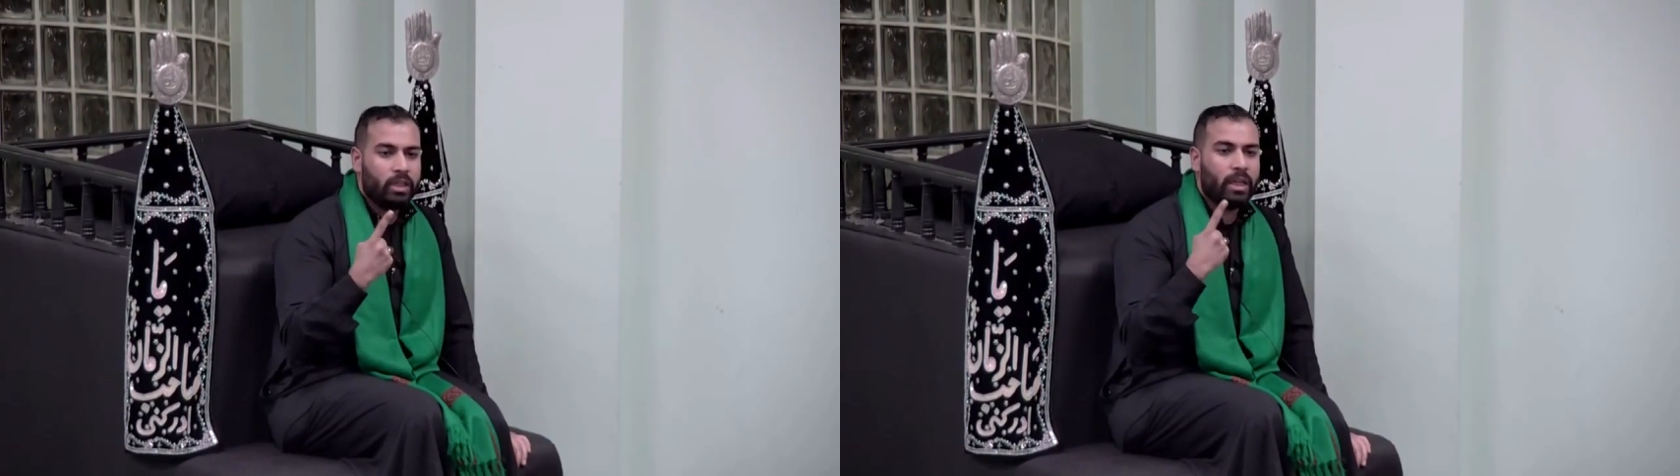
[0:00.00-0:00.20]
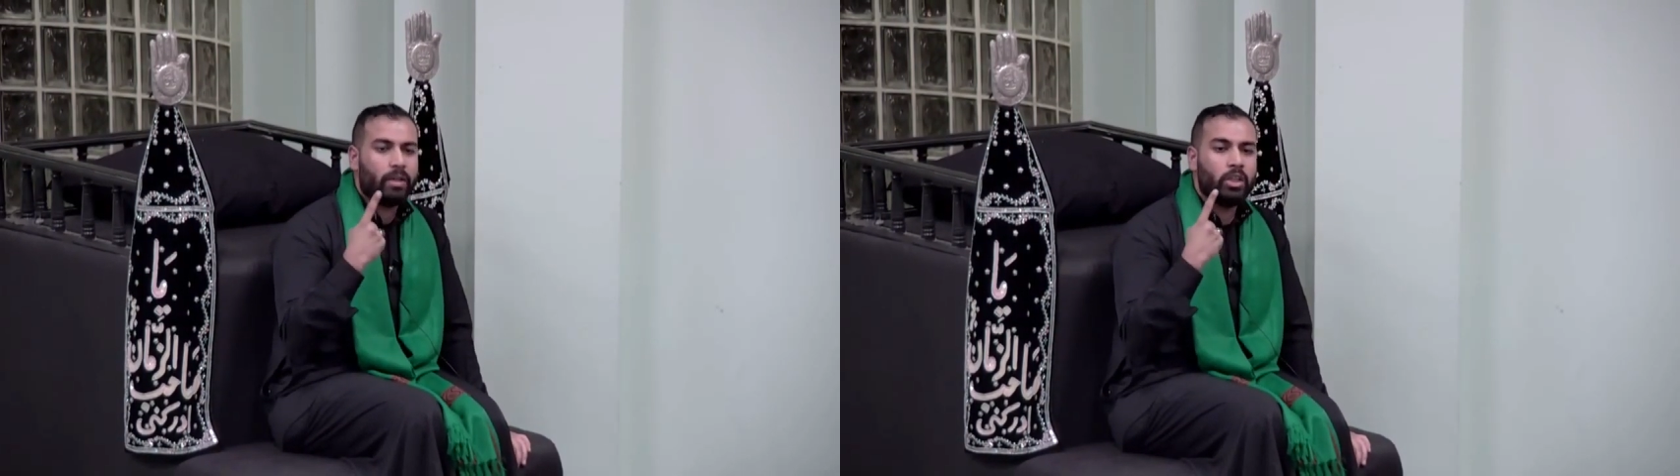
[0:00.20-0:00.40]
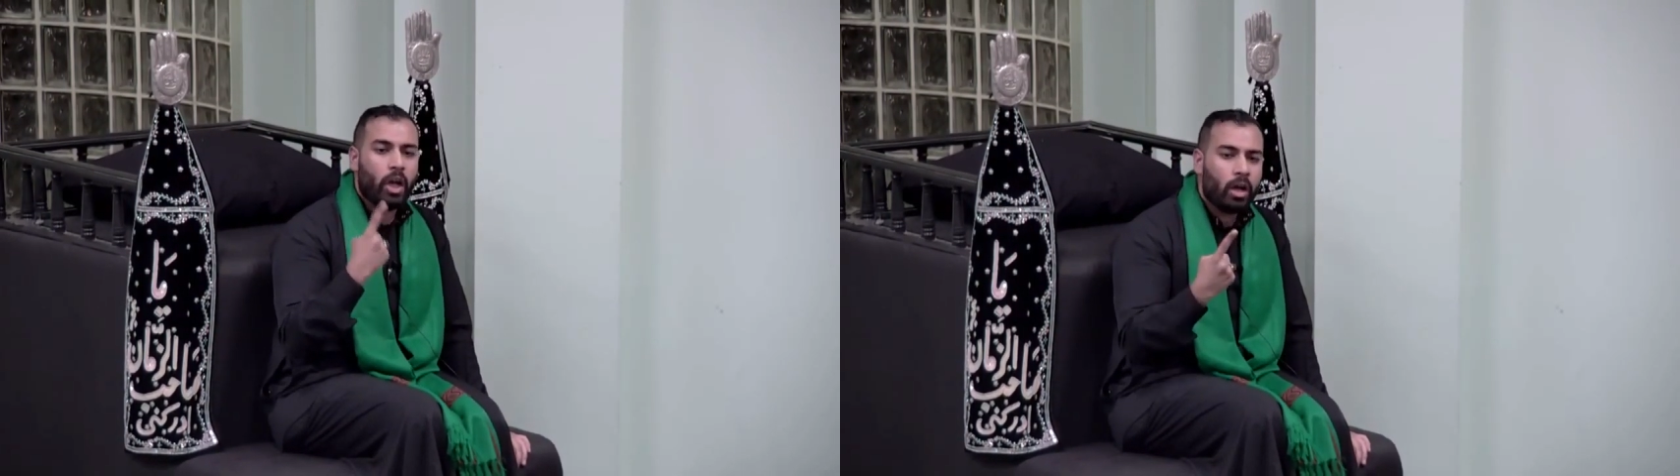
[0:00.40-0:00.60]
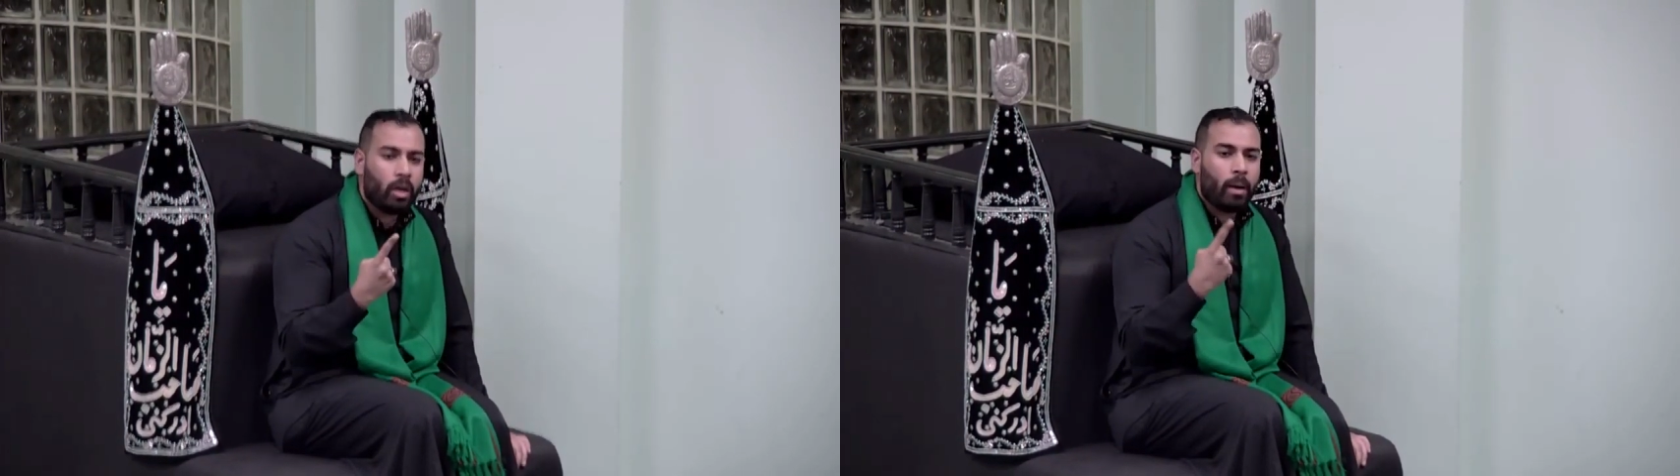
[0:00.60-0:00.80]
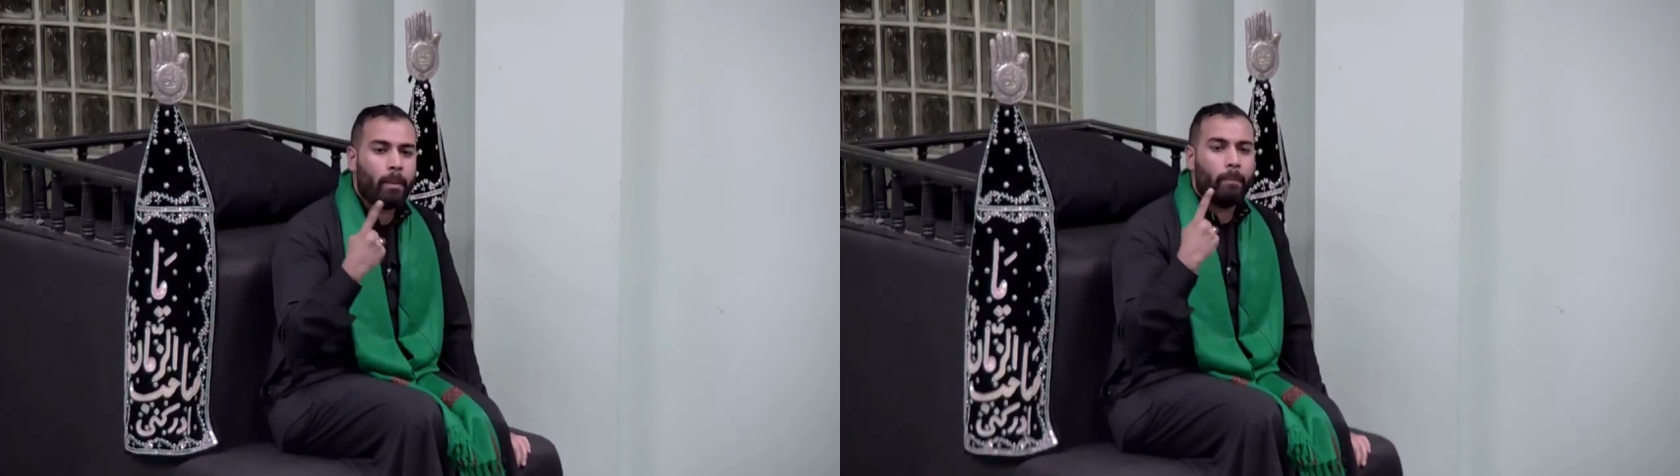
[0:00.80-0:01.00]
that
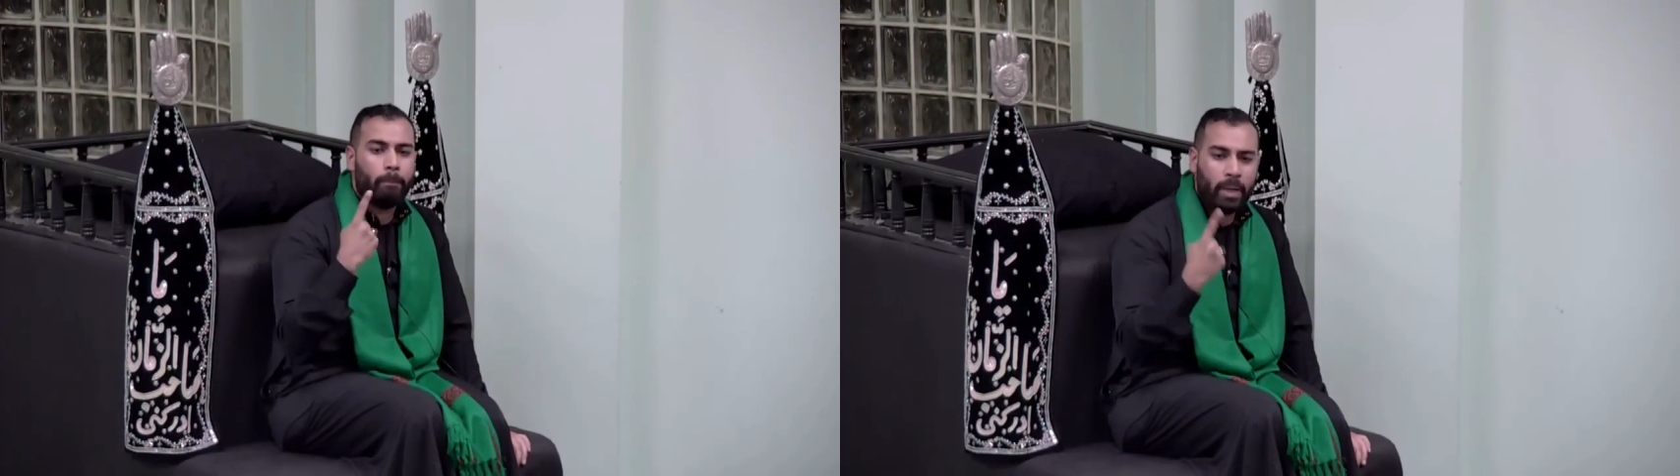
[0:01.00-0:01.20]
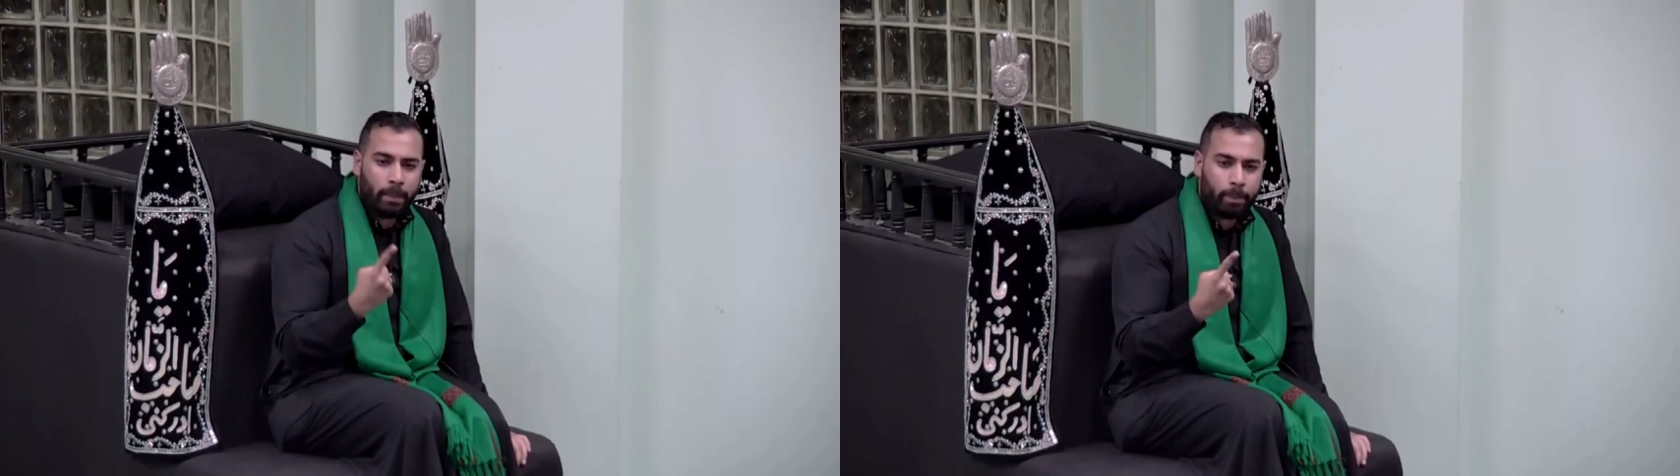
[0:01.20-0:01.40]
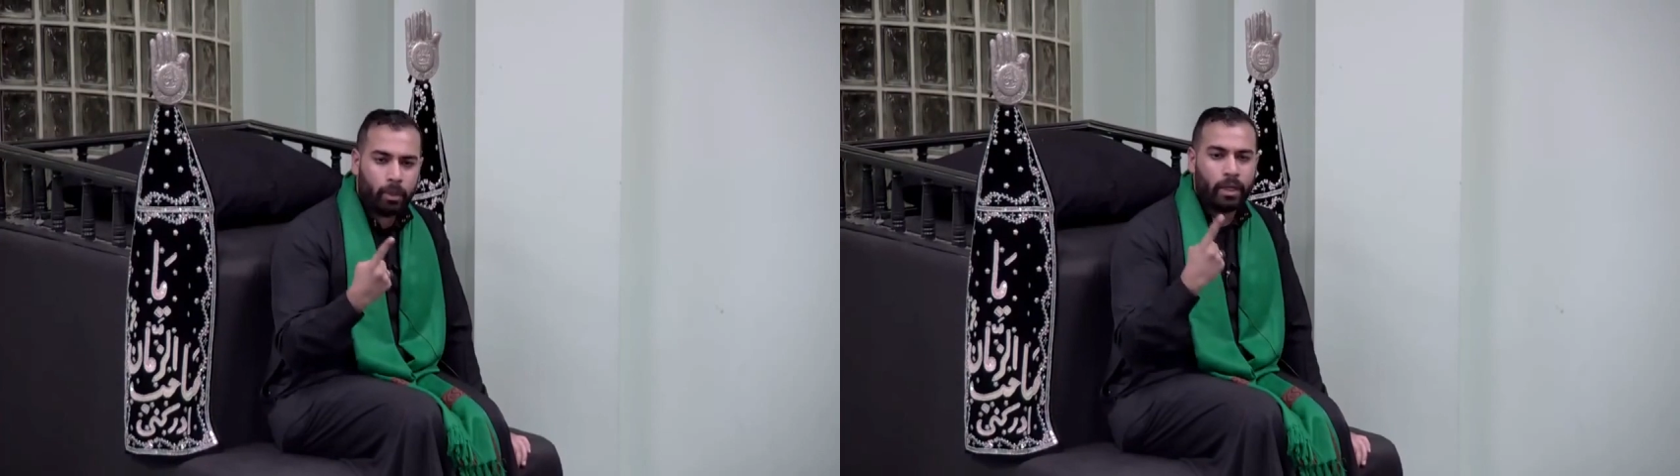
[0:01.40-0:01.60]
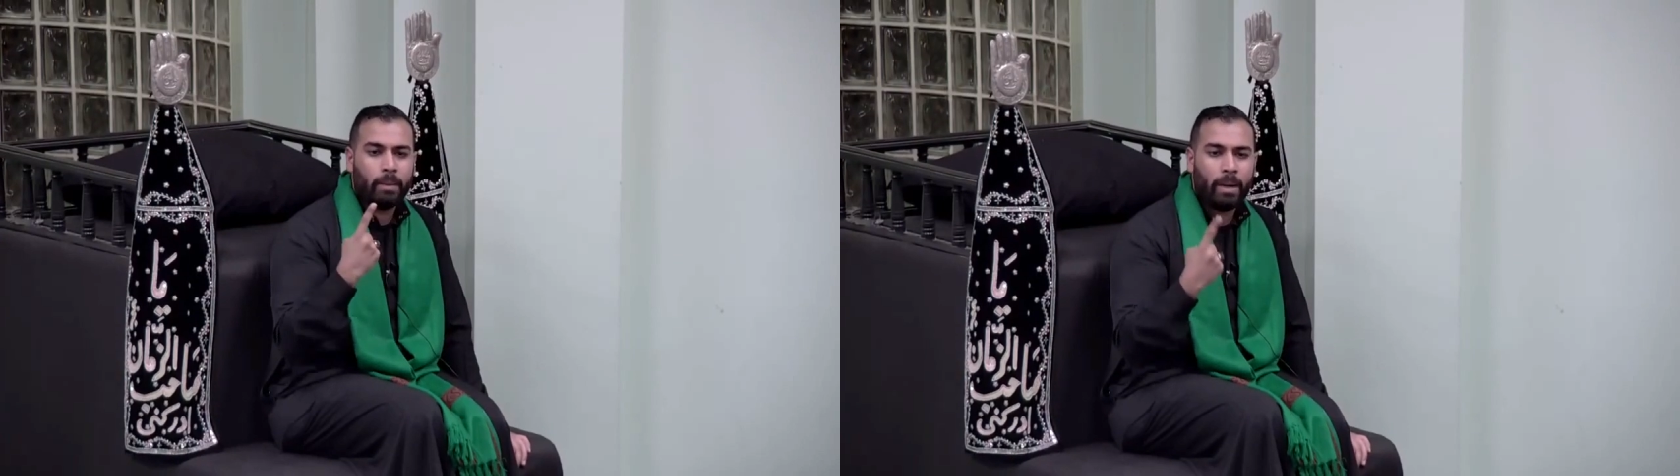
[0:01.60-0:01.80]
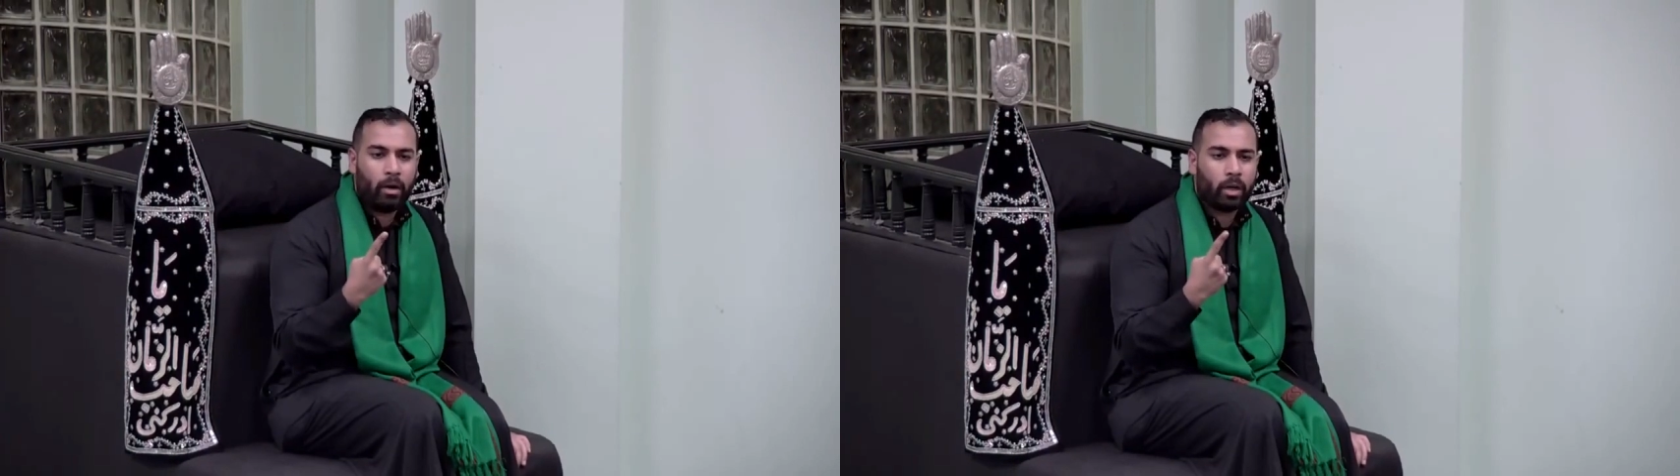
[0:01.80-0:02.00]
young people in
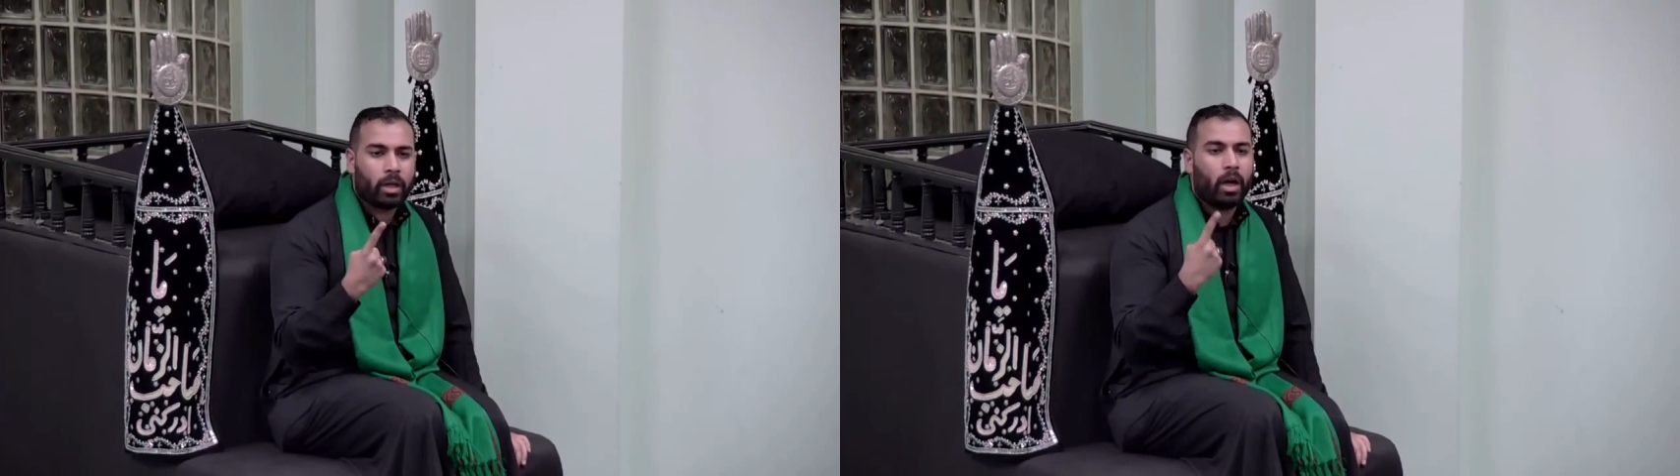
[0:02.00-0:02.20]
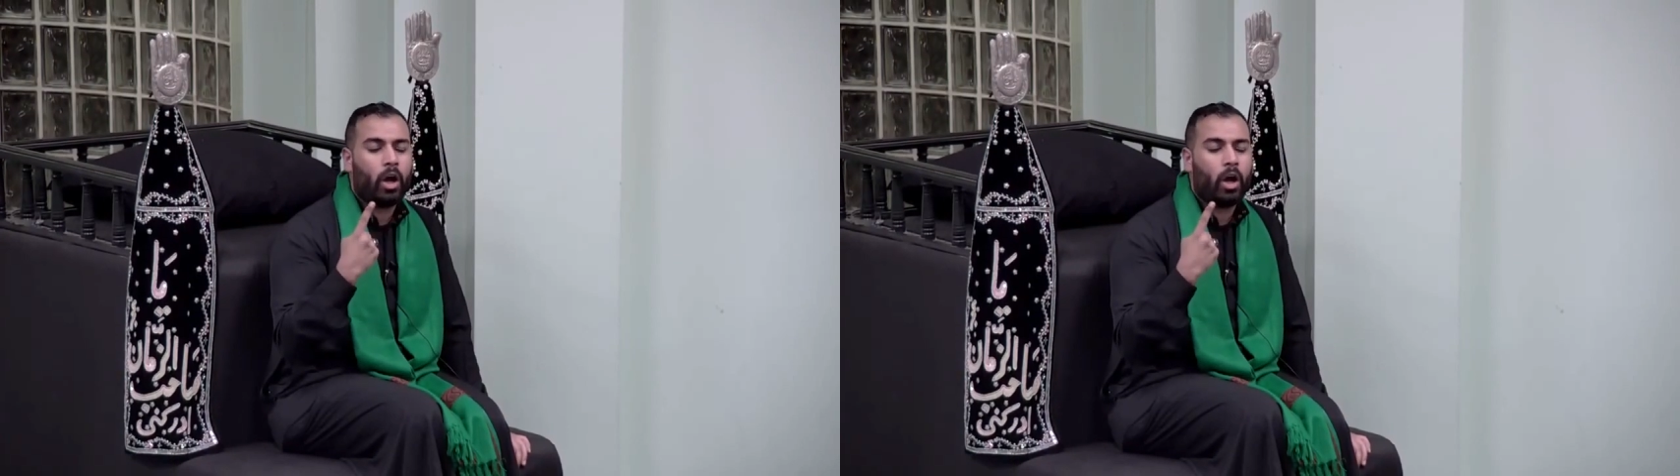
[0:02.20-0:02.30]
America